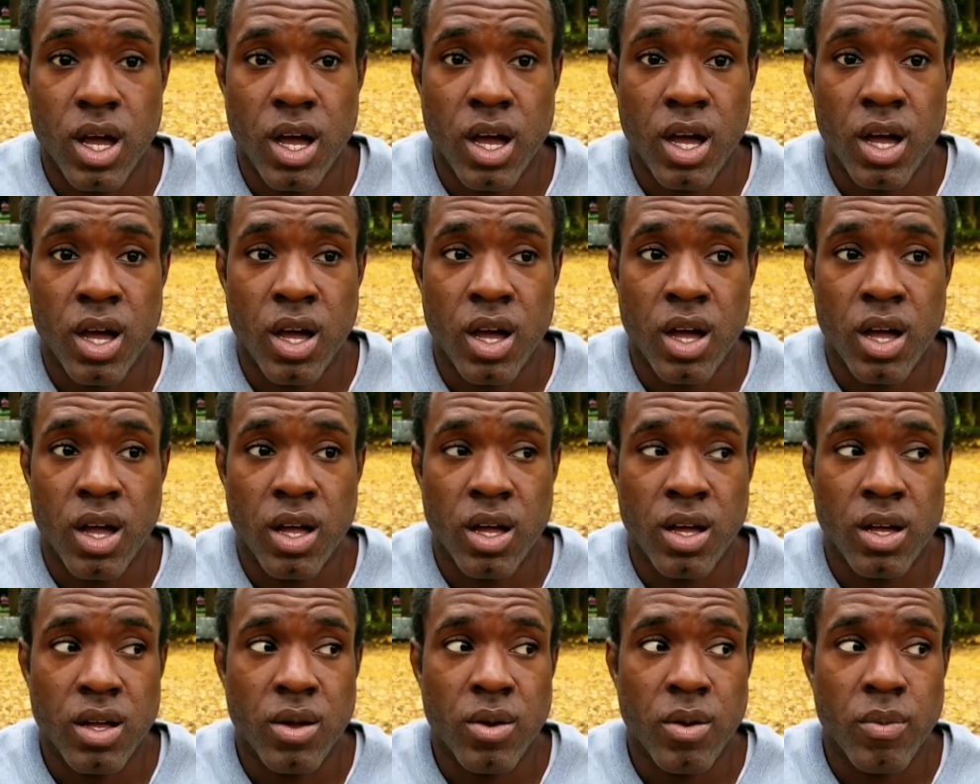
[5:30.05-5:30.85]

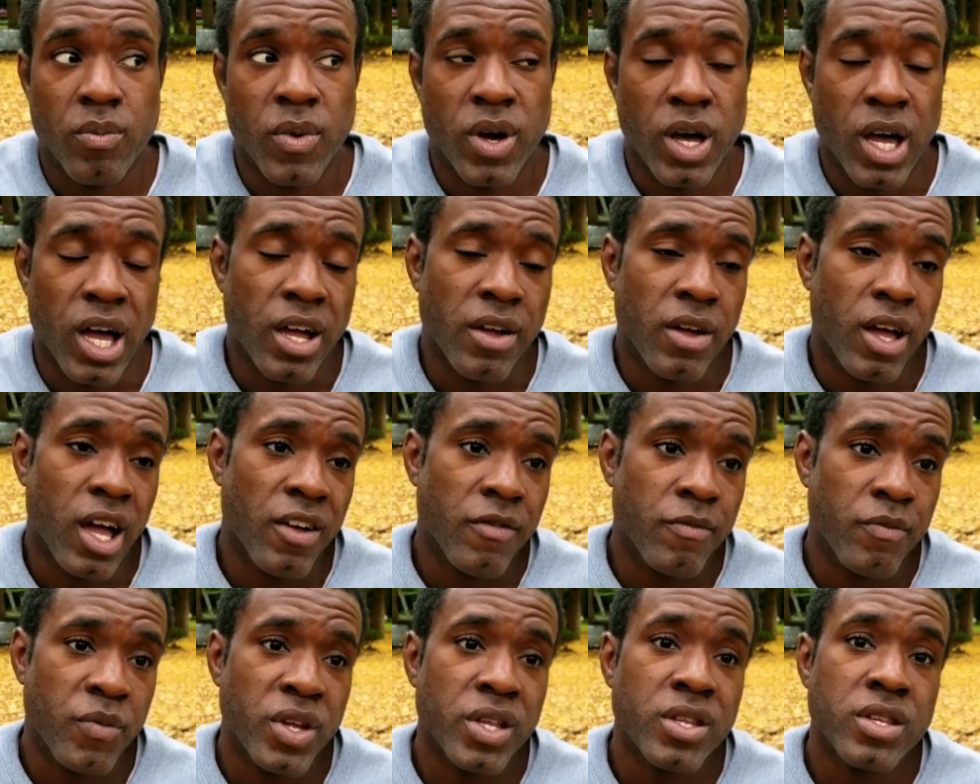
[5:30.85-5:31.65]
But
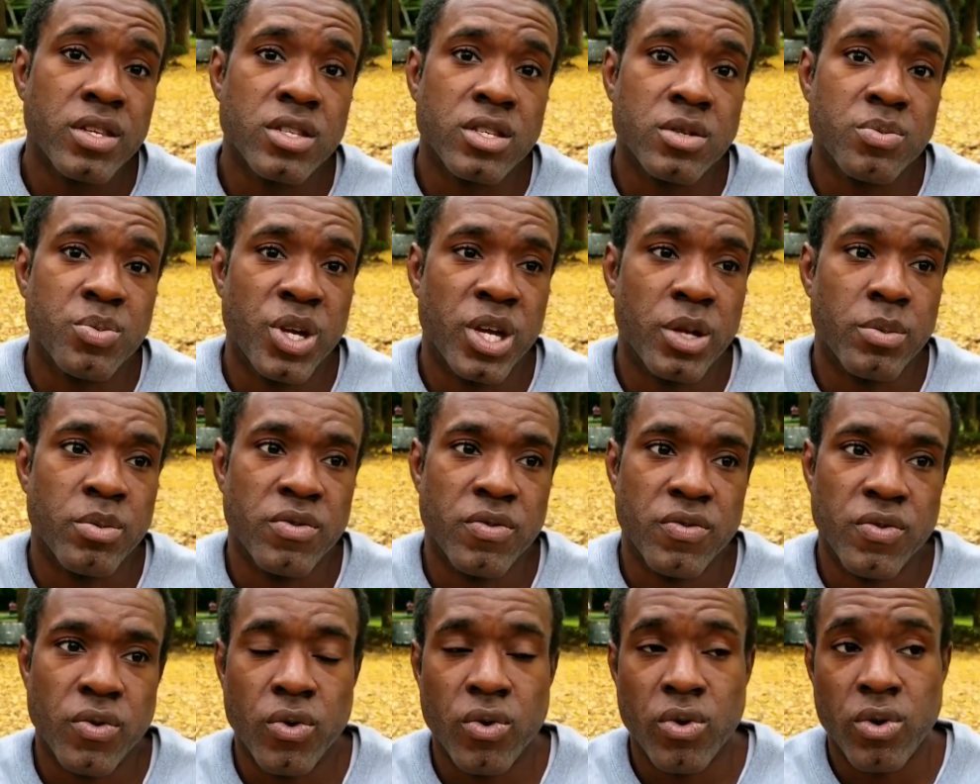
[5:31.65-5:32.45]
I've been to Japan
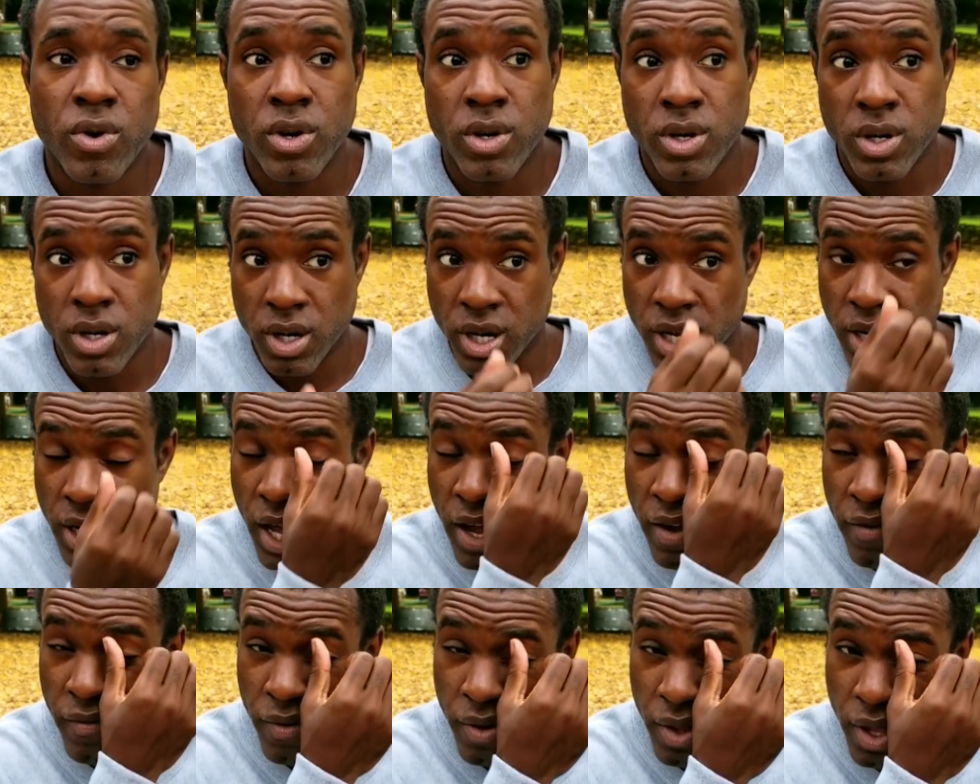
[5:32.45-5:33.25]
before,
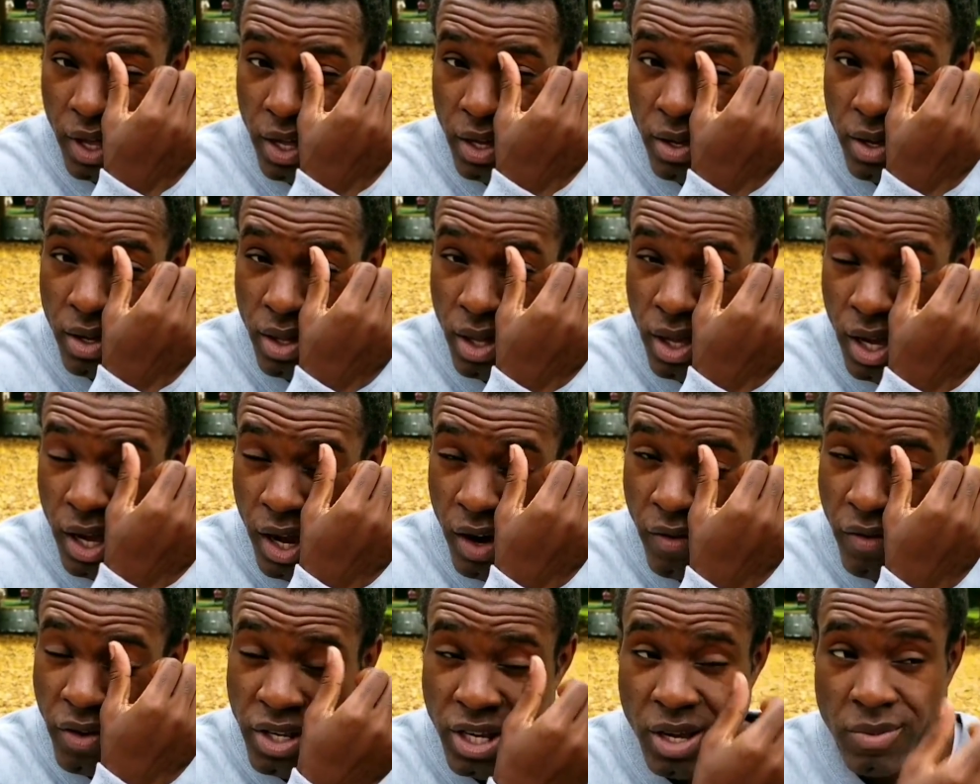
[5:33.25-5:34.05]
and
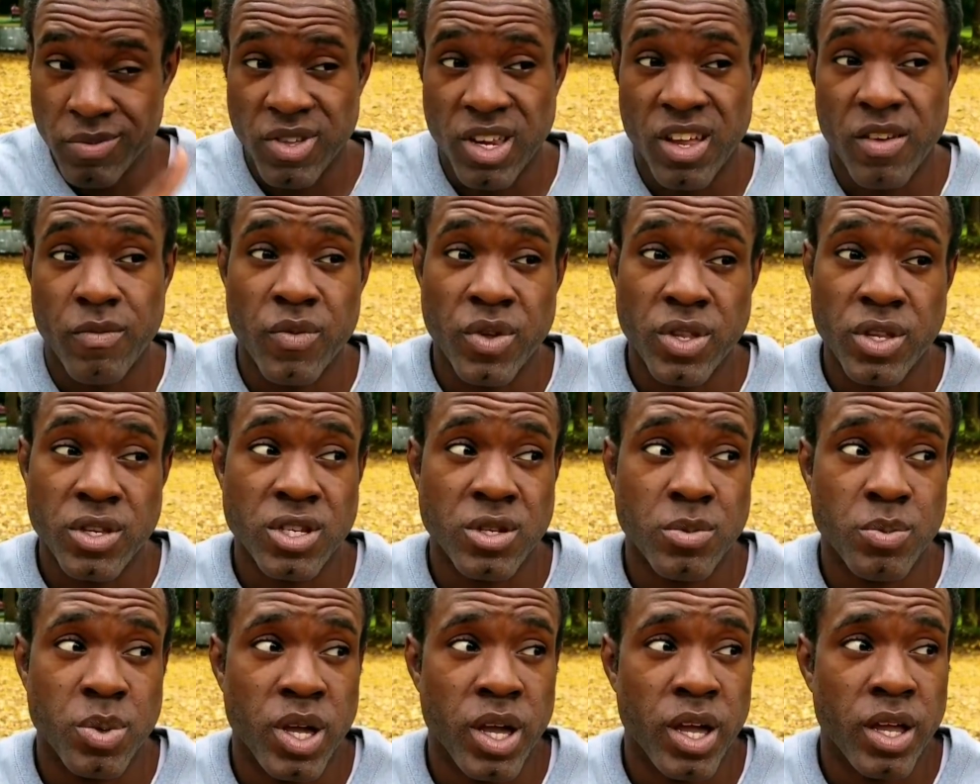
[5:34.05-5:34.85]
every time that I've been to
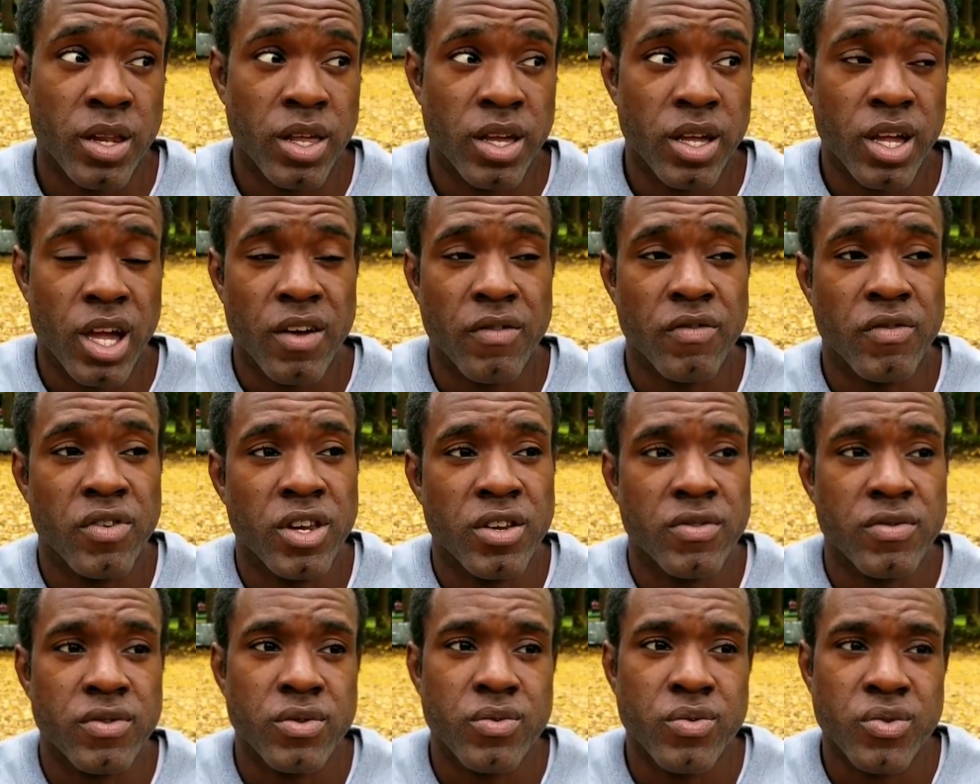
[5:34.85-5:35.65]
Japan, I've
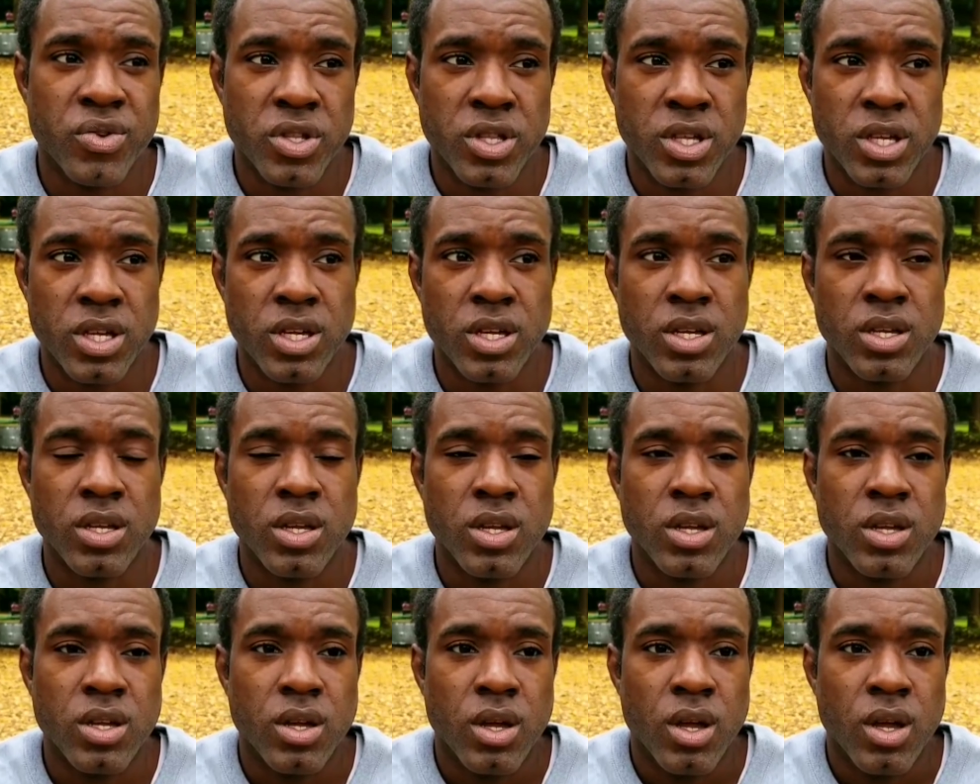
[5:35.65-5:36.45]
never really